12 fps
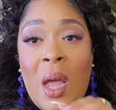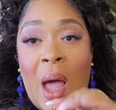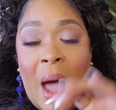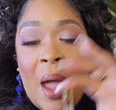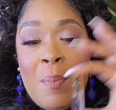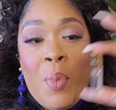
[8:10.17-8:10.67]

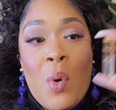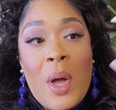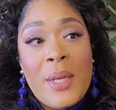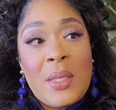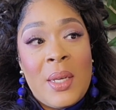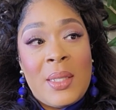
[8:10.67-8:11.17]
I
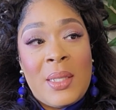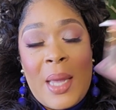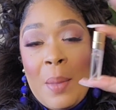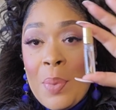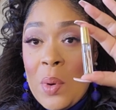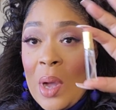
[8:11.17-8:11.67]
bought a
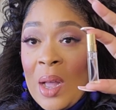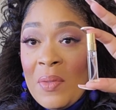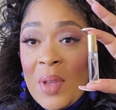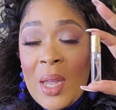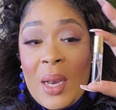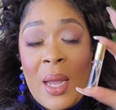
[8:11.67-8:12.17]
sample of
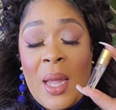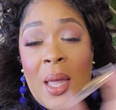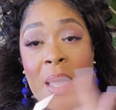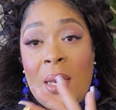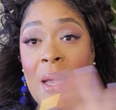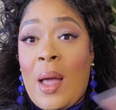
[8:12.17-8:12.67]
it
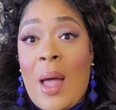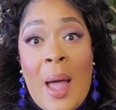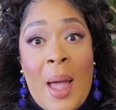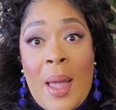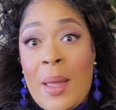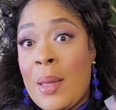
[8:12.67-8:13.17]
and
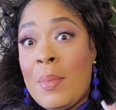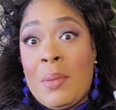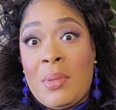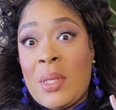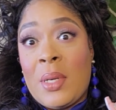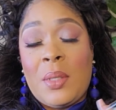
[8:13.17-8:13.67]
I am
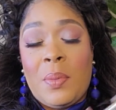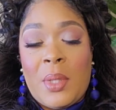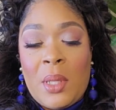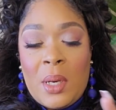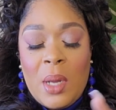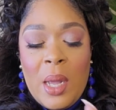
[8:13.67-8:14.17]
obsessed
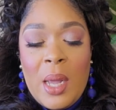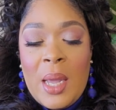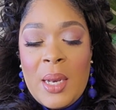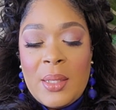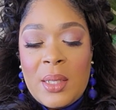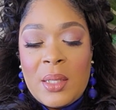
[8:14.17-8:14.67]
with it.
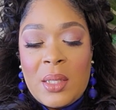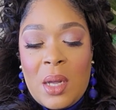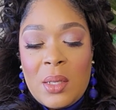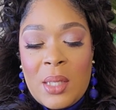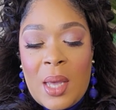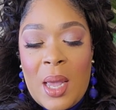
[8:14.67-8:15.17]
It is
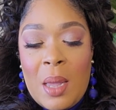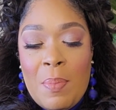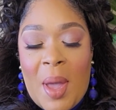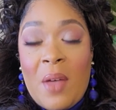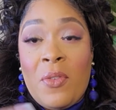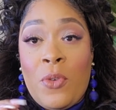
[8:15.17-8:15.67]
Exalte
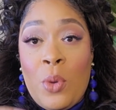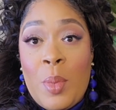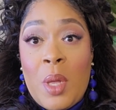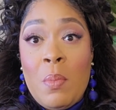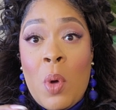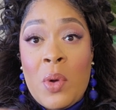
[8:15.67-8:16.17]
by
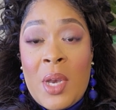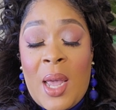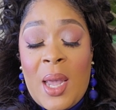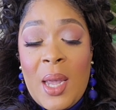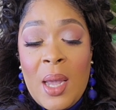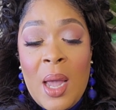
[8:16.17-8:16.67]
Funmi
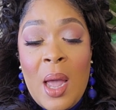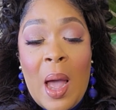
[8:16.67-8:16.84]
Monet.